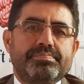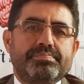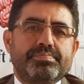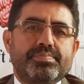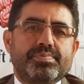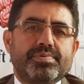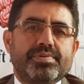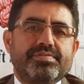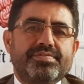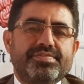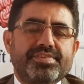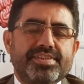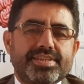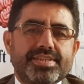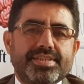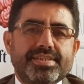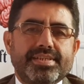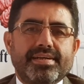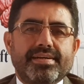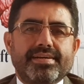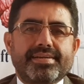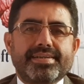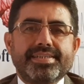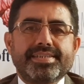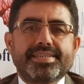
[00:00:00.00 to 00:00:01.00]

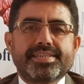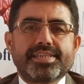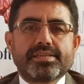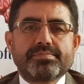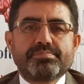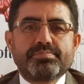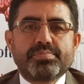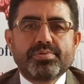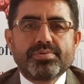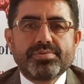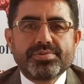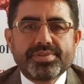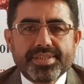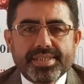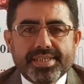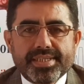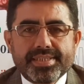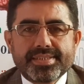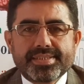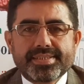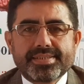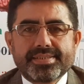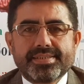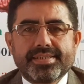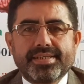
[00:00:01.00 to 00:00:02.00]
professional research
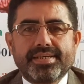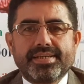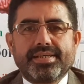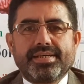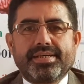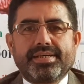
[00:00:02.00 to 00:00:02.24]
projects